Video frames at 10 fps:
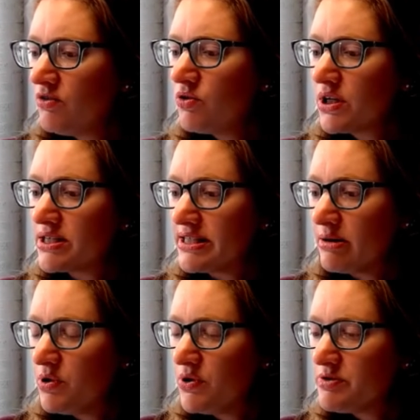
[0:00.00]
For
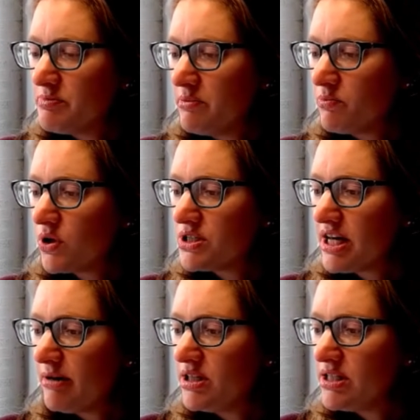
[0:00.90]
example, spend more
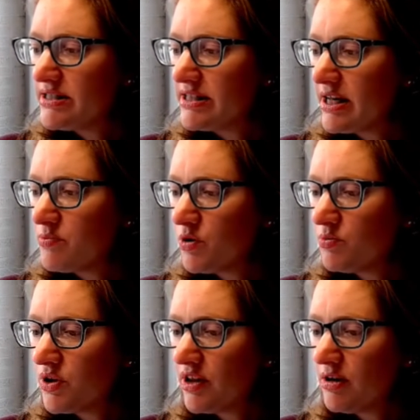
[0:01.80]
time in the same room
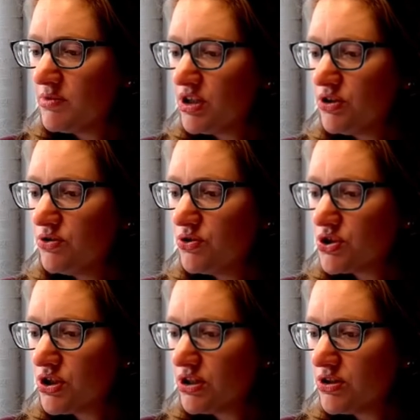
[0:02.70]
with them than you
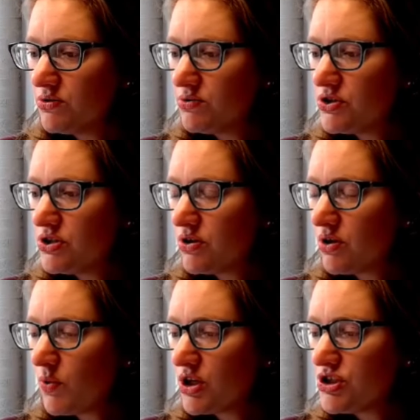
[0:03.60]
usually do, so you
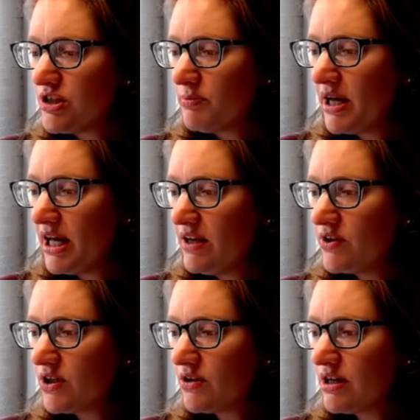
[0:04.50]
can watch their
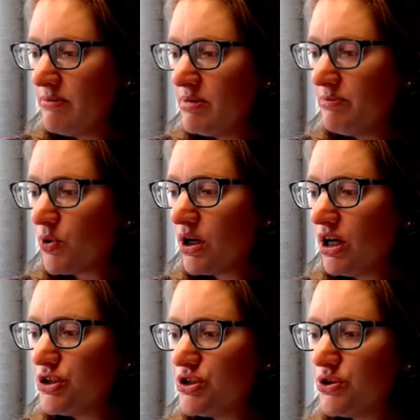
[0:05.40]
behavior and be more
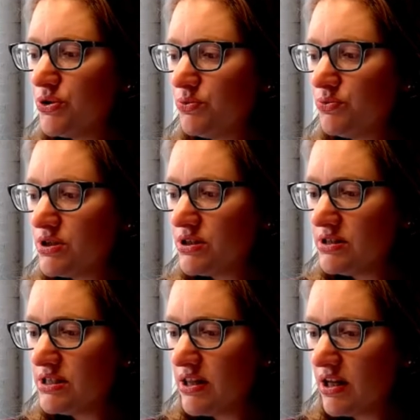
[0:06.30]
attuned
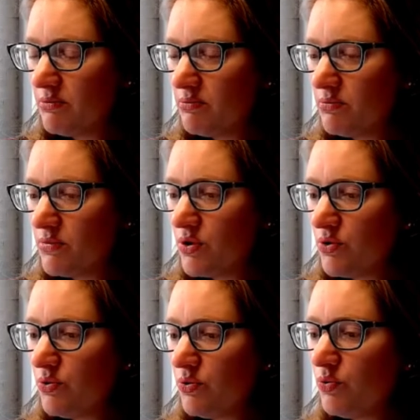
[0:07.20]
to them
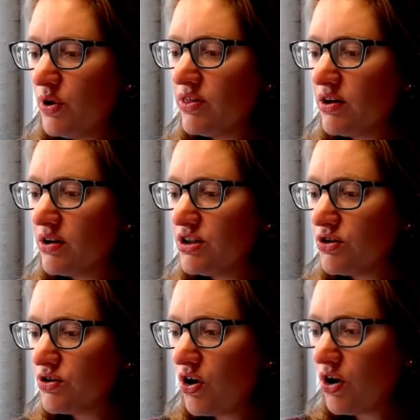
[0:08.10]
when they're in
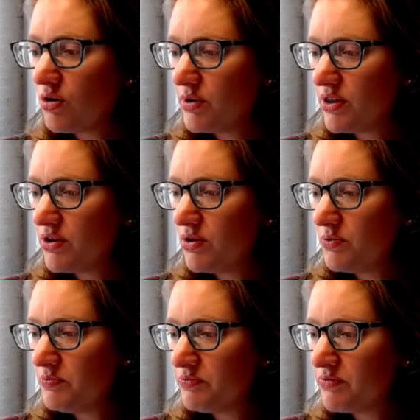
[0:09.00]
your car with you,
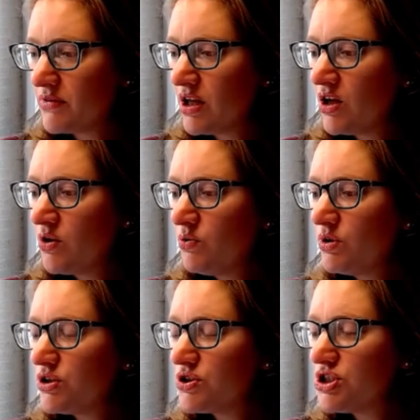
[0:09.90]

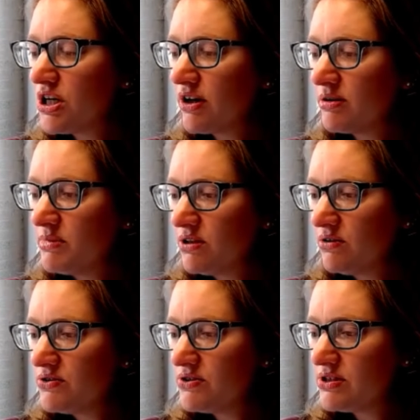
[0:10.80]
when you're sharing
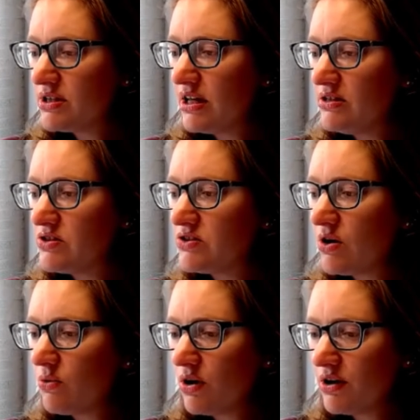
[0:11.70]
meals, and
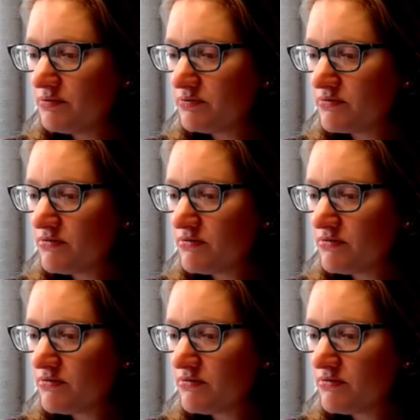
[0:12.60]
so on.